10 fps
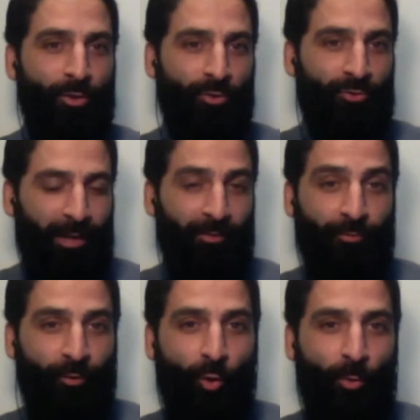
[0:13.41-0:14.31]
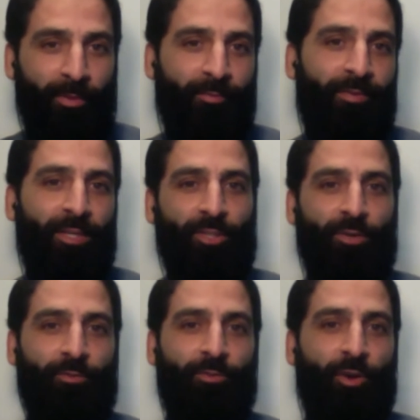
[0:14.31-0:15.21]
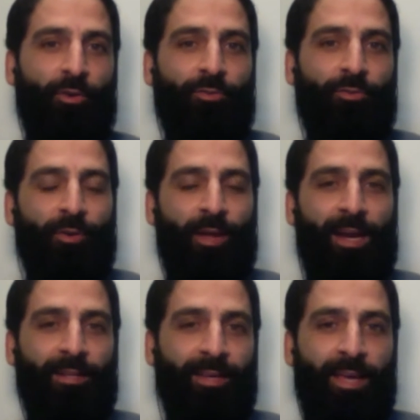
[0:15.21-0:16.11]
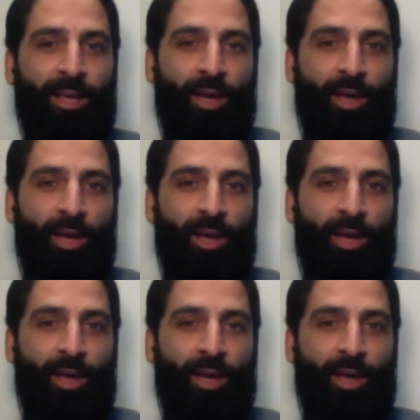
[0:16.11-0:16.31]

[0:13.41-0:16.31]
To transform the vision of the zone into reality,